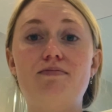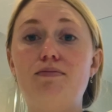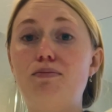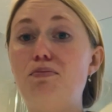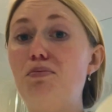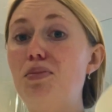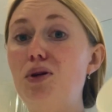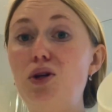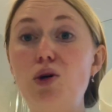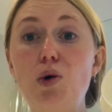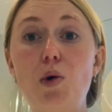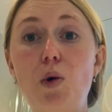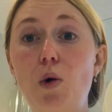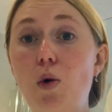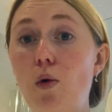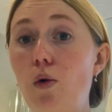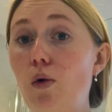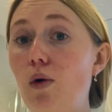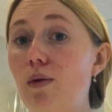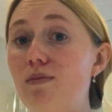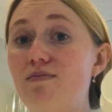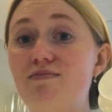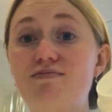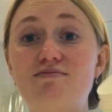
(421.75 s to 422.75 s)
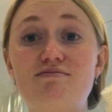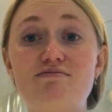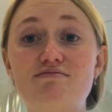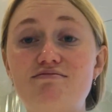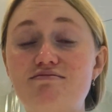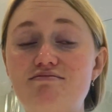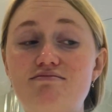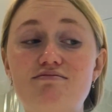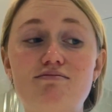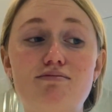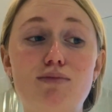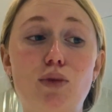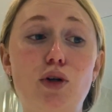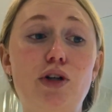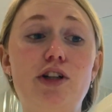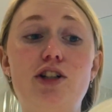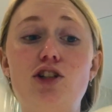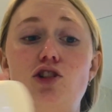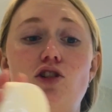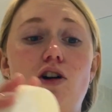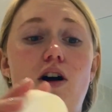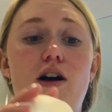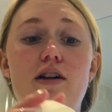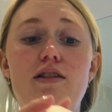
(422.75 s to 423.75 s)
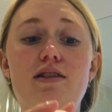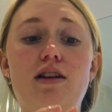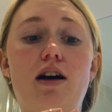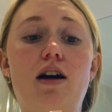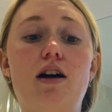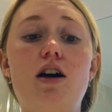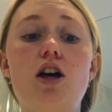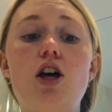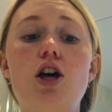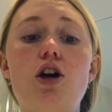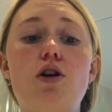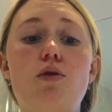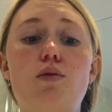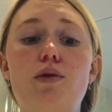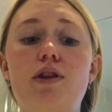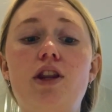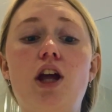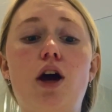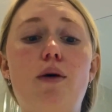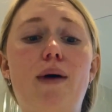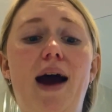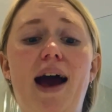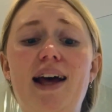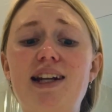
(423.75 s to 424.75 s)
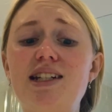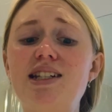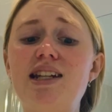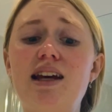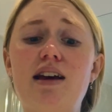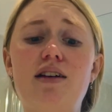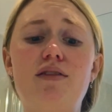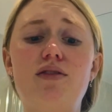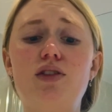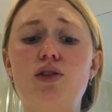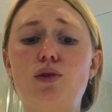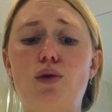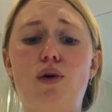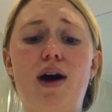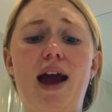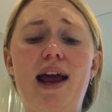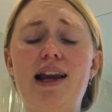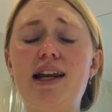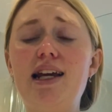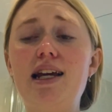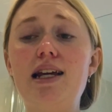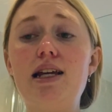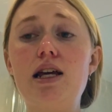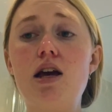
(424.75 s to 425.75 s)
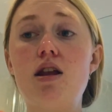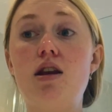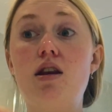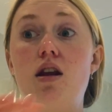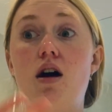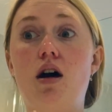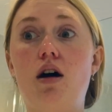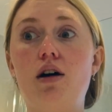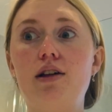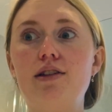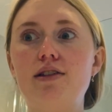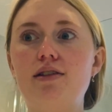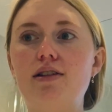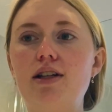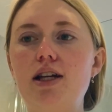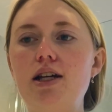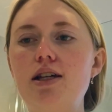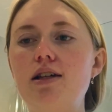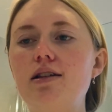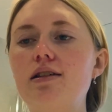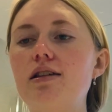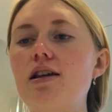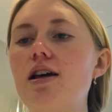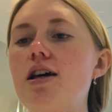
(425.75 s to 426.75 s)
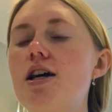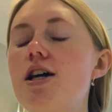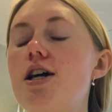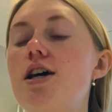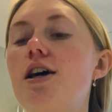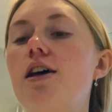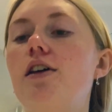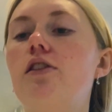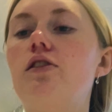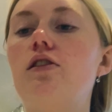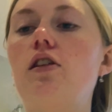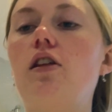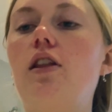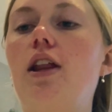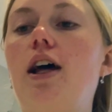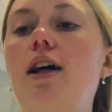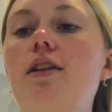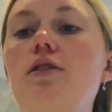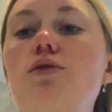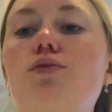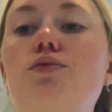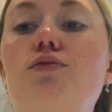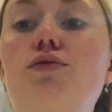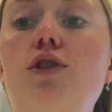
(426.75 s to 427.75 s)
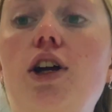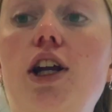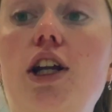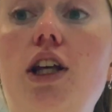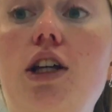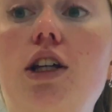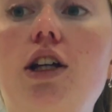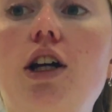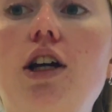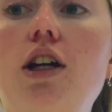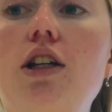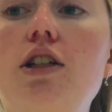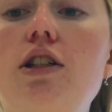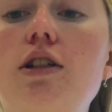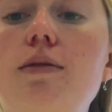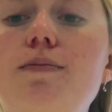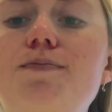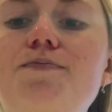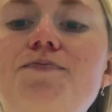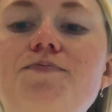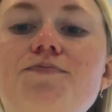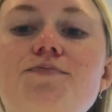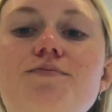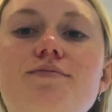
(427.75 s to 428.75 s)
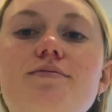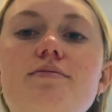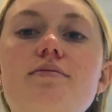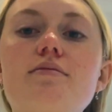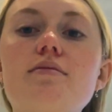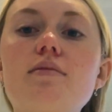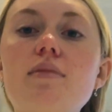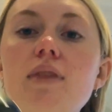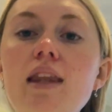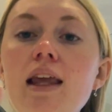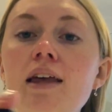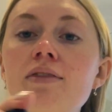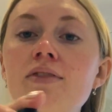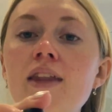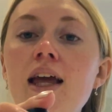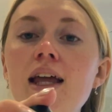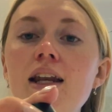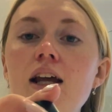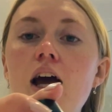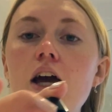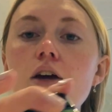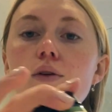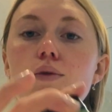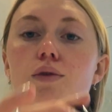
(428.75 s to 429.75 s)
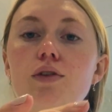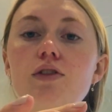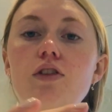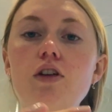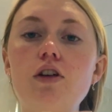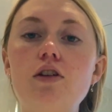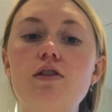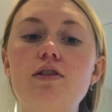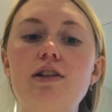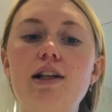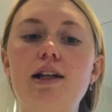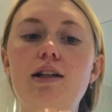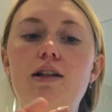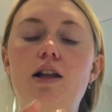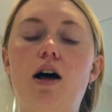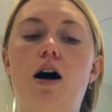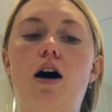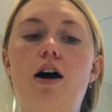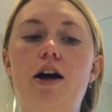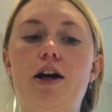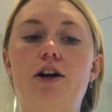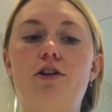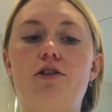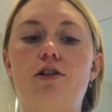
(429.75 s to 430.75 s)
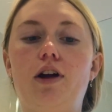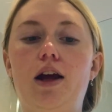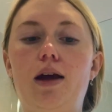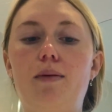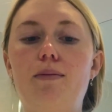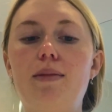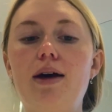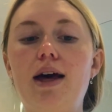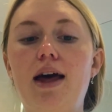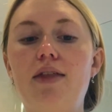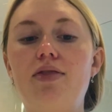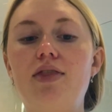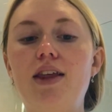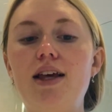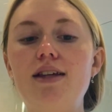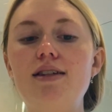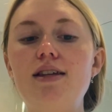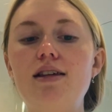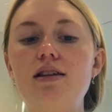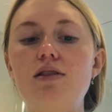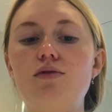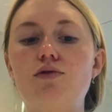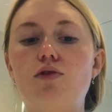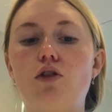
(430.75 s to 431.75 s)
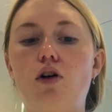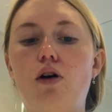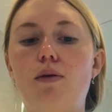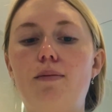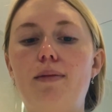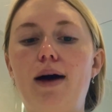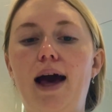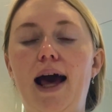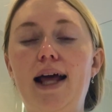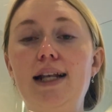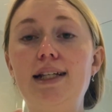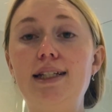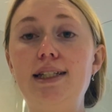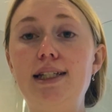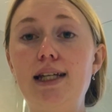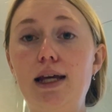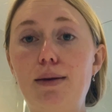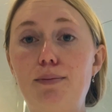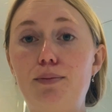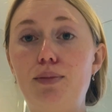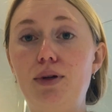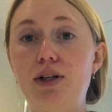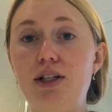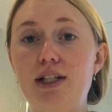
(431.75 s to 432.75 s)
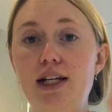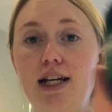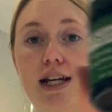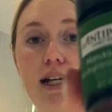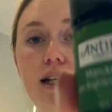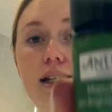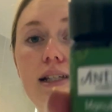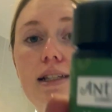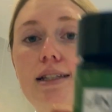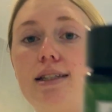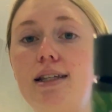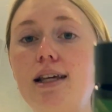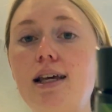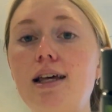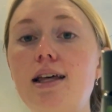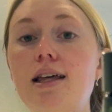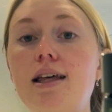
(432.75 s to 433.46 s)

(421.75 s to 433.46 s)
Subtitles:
pure moisturiser with no additives or any nasties, so that's really good. And then I also use a little eye cream, and this is from Antipodes,